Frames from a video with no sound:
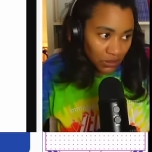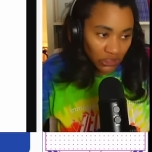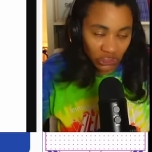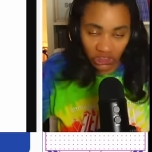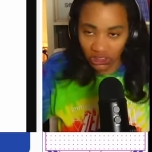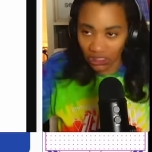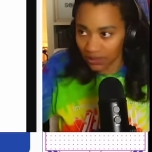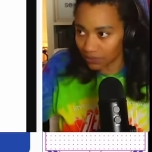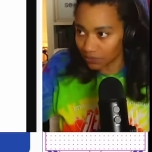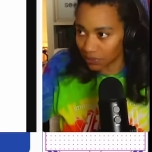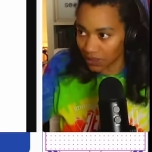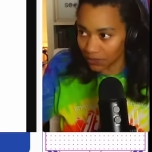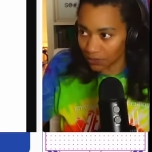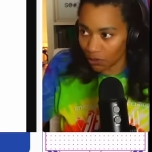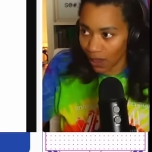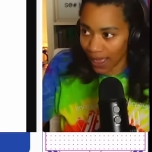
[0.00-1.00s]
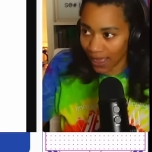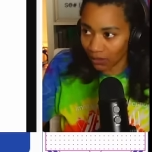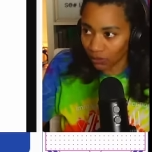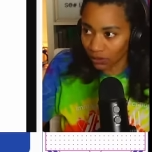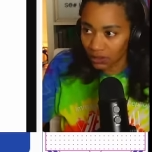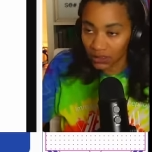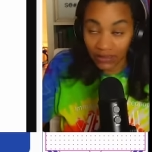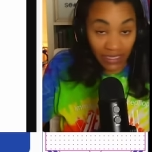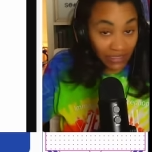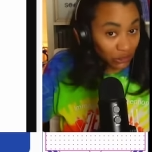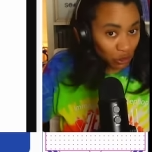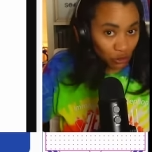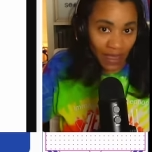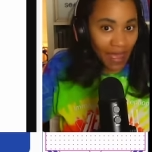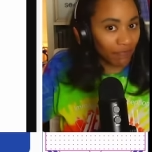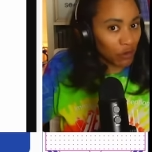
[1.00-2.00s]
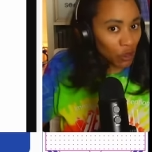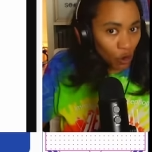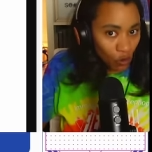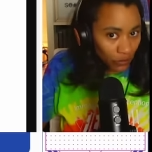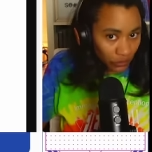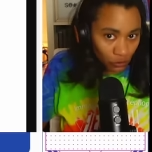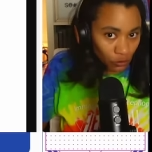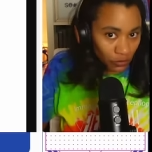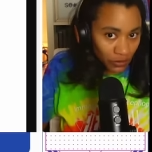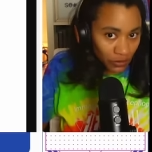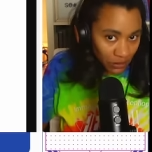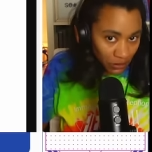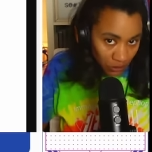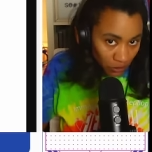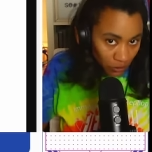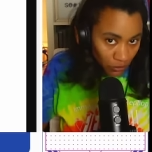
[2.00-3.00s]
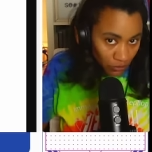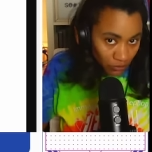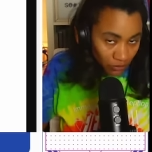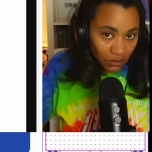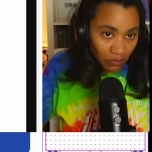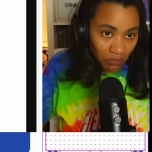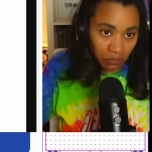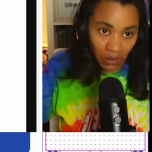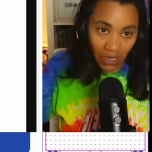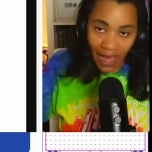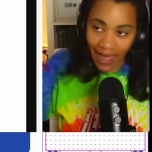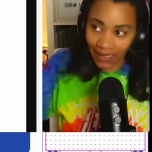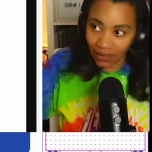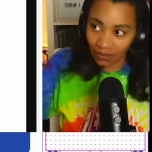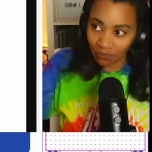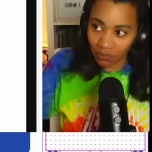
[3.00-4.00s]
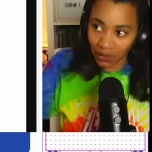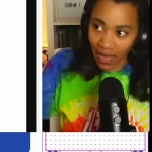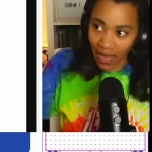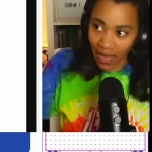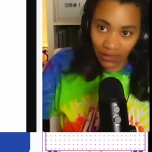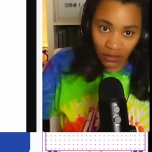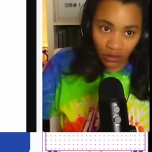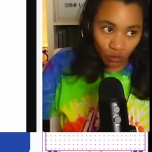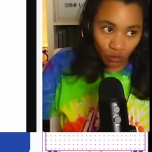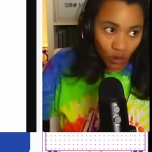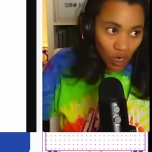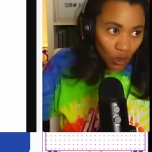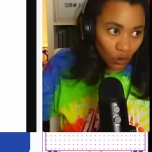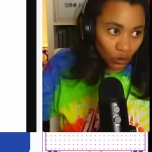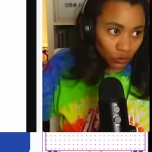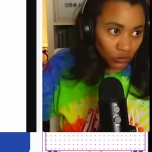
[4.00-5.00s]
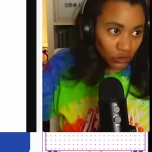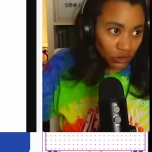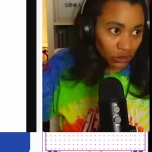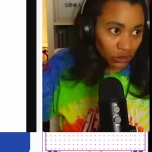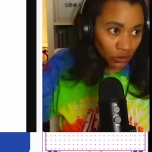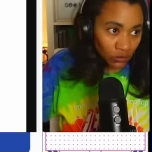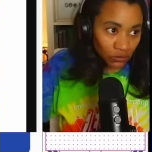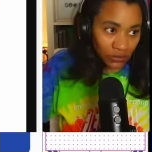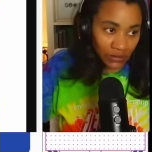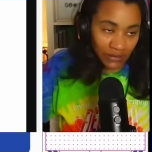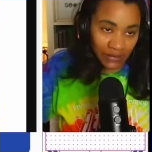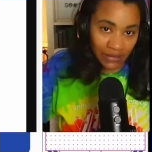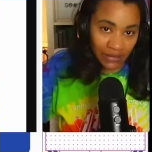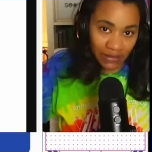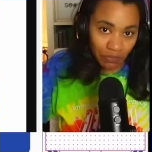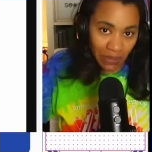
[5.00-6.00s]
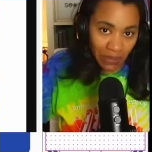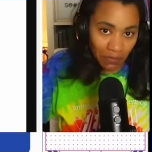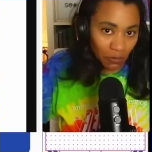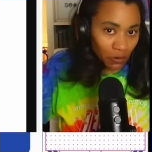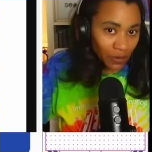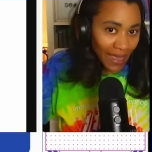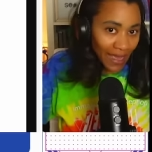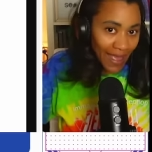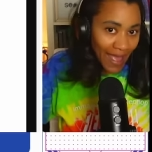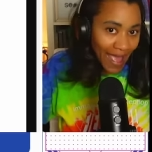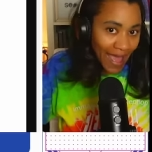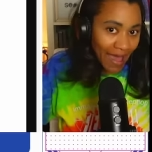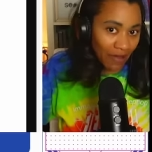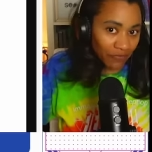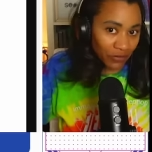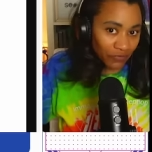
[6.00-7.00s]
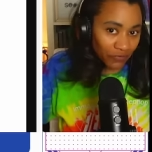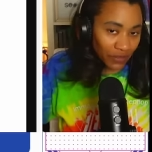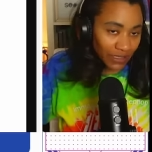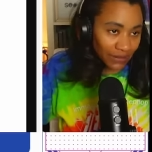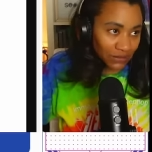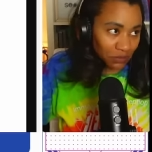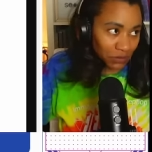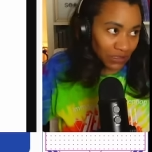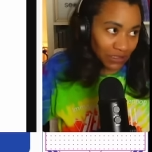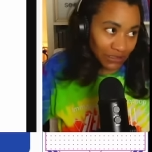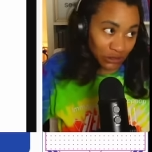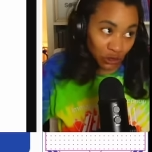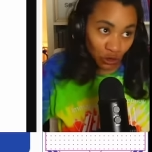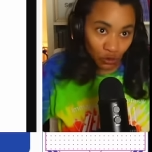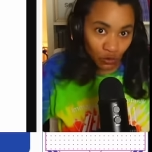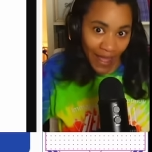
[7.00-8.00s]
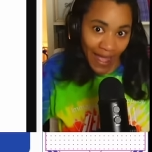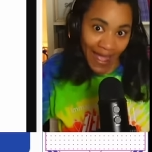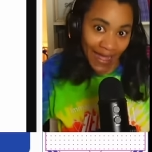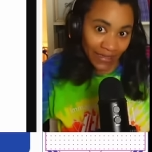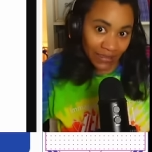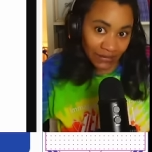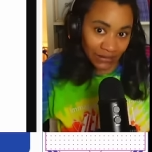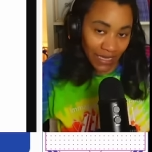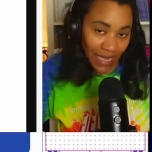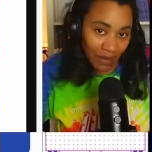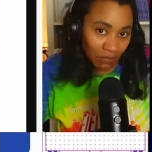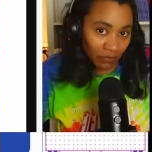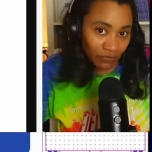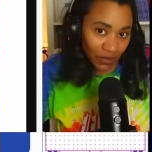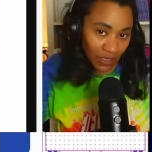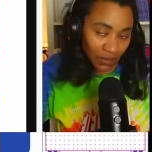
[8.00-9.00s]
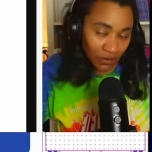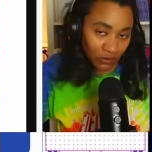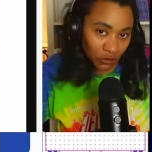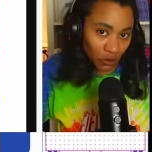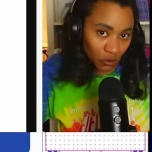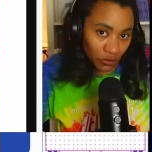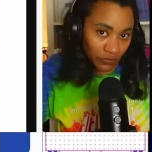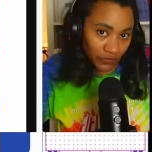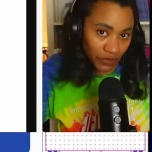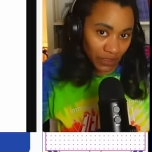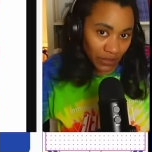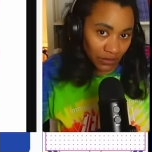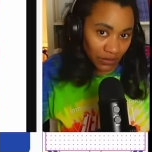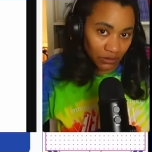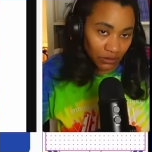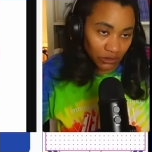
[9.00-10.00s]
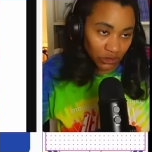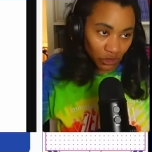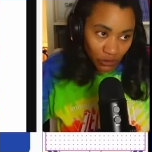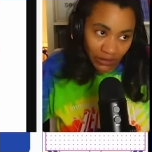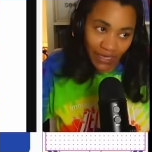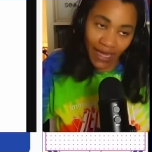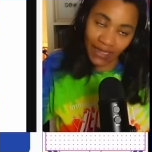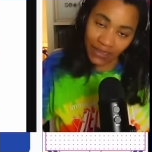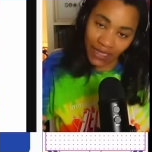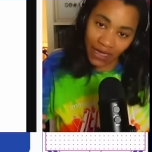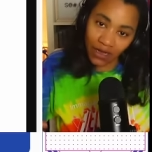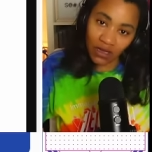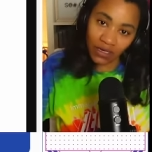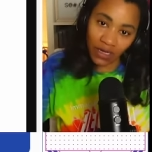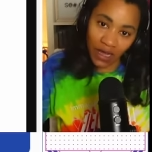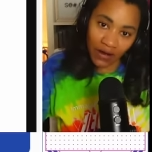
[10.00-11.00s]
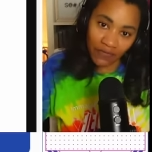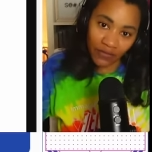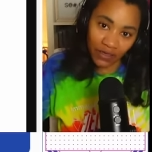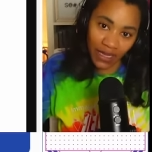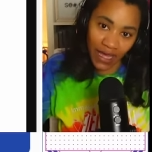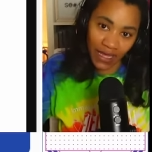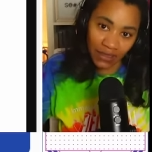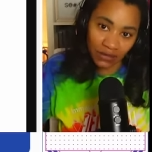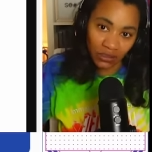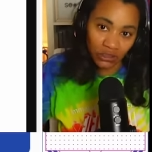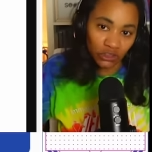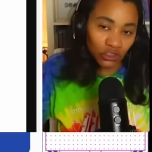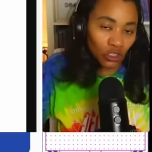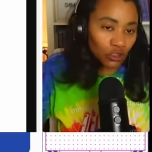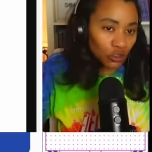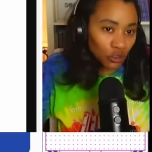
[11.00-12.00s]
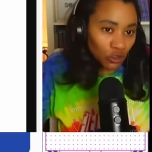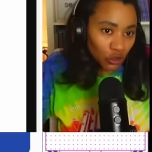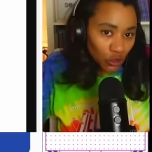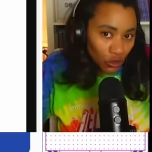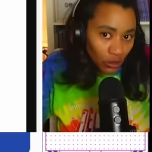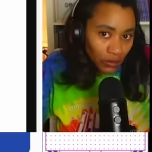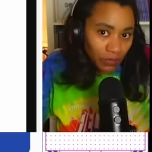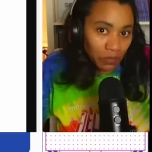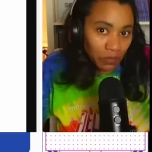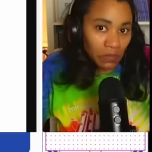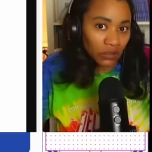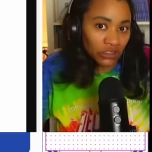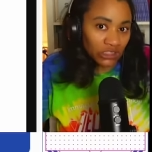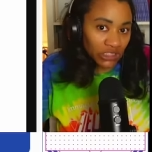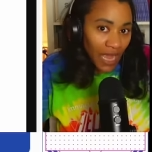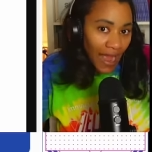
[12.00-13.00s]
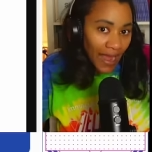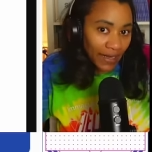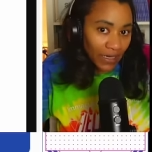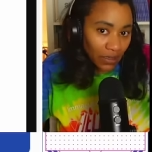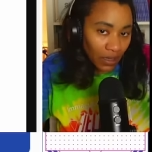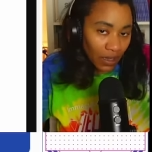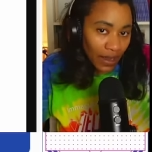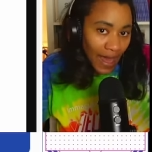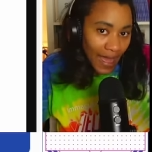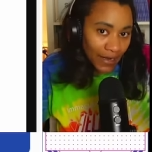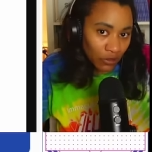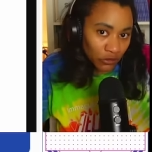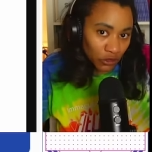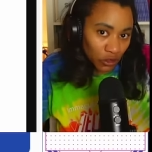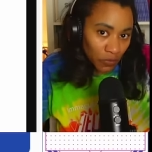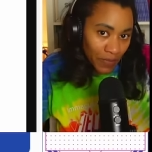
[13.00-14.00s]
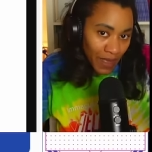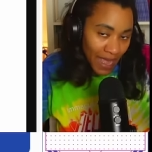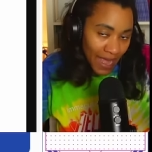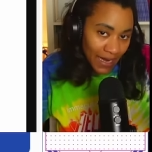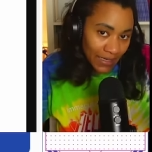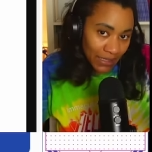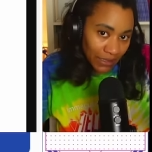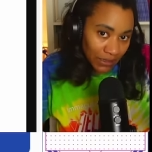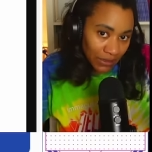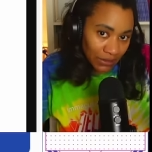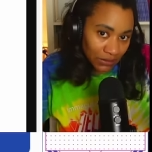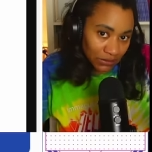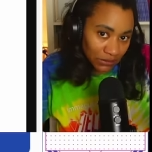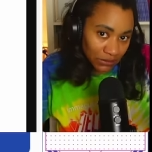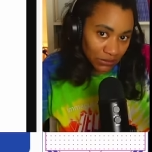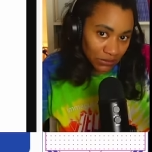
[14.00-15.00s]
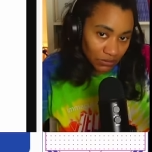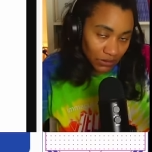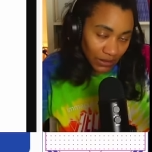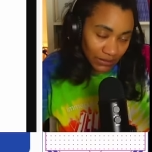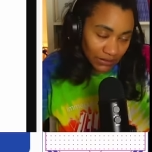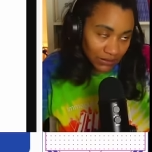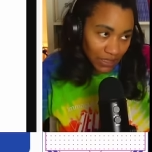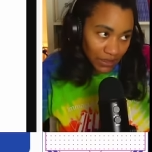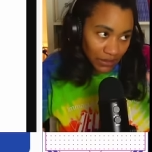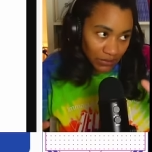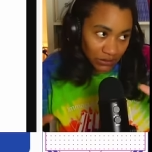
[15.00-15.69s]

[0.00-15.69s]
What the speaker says: shutting people out that you have no authority to do, blocking the roads so people can't have events because you had the same event on your event. So yeah, they're going to cover that. So you're shining the light on your bad deeds instead of